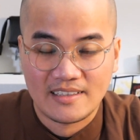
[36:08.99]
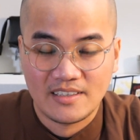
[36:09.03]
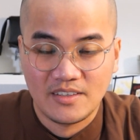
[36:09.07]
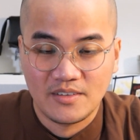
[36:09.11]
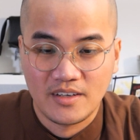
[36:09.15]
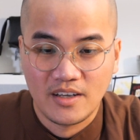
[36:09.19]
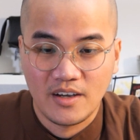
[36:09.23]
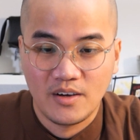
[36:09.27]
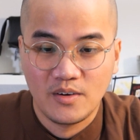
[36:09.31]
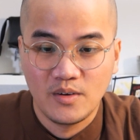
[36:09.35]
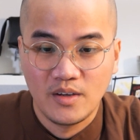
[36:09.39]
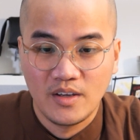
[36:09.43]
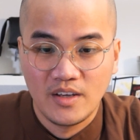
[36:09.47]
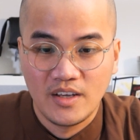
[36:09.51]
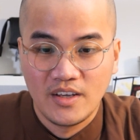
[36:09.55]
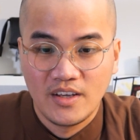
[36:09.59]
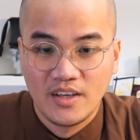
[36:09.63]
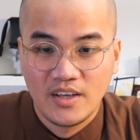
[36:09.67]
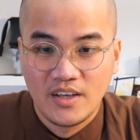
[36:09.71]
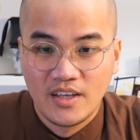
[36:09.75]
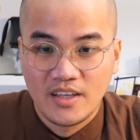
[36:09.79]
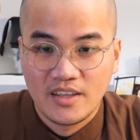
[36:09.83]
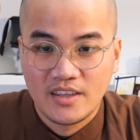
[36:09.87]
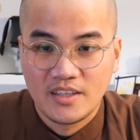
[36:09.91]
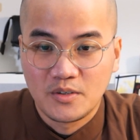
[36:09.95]

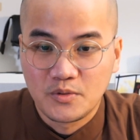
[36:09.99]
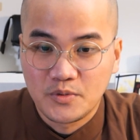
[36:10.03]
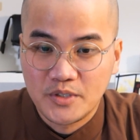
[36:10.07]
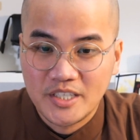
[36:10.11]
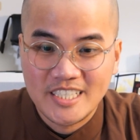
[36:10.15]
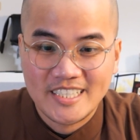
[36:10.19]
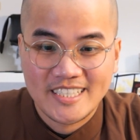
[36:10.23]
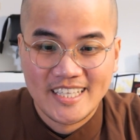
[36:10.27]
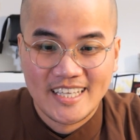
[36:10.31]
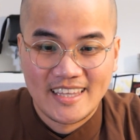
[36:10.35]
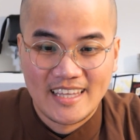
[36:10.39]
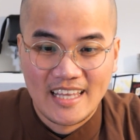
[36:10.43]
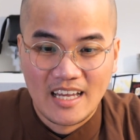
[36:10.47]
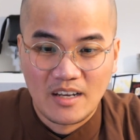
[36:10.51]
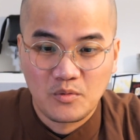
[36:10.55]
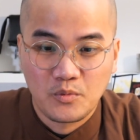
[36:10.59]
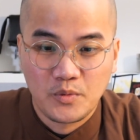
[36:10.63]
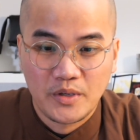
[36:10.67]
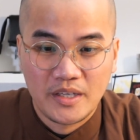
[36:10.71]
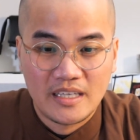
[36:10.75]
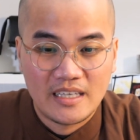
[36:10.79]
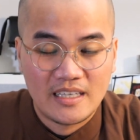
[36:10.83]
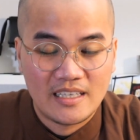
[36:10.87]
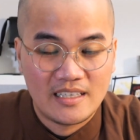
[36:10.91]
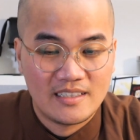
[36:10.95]
the reason that
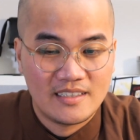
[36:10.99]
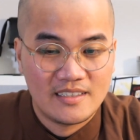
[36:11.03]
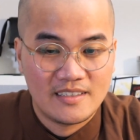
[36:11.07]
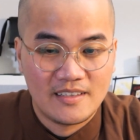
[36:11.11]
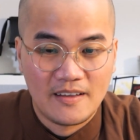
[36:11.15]
we